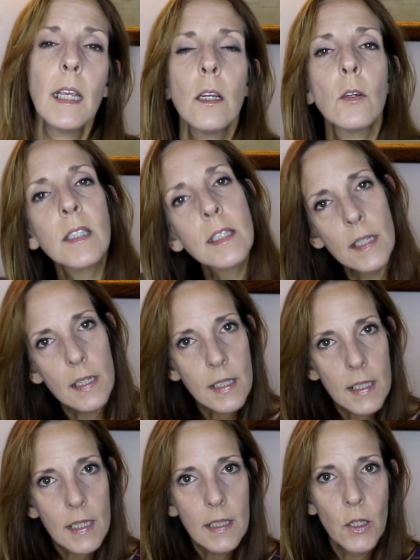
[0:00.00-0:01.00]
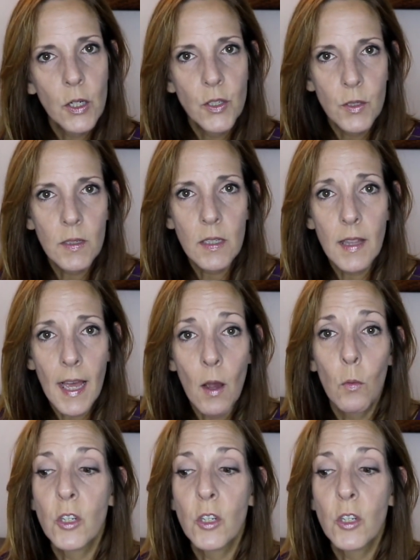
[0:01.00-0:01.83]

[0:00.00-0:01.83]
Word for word: You know, instead of sitting there and doing that,